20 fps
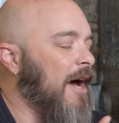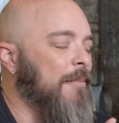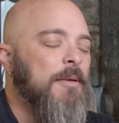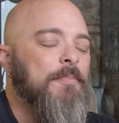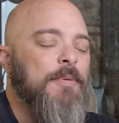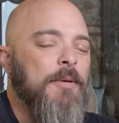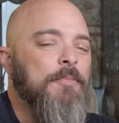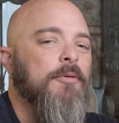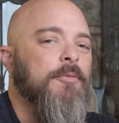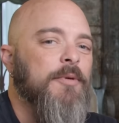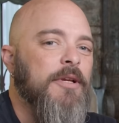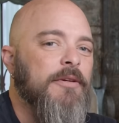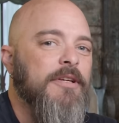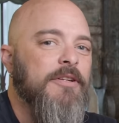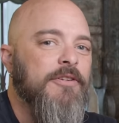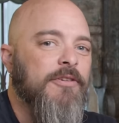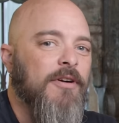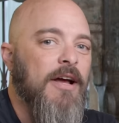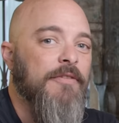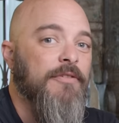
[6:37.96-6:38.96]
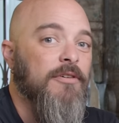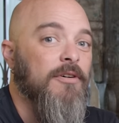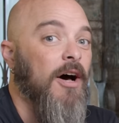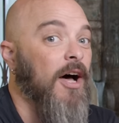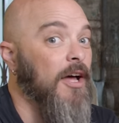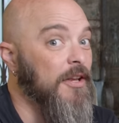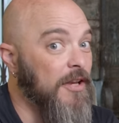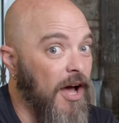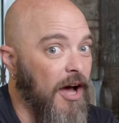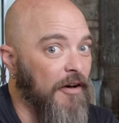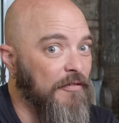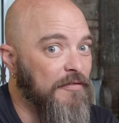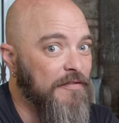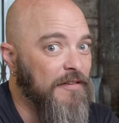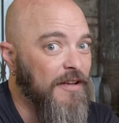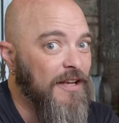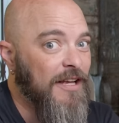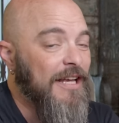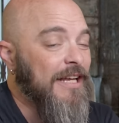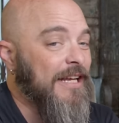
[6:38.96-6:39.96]
How many people really travel enough
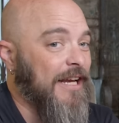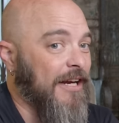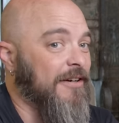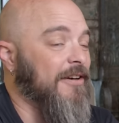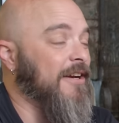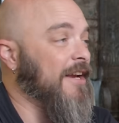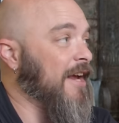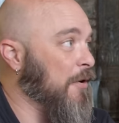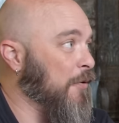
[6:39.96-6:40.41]
right. carrying